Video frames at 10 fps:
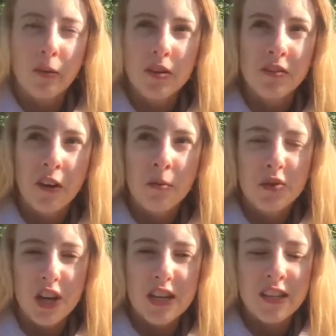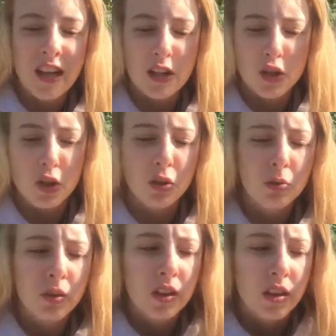There wasn't very much chasing at all.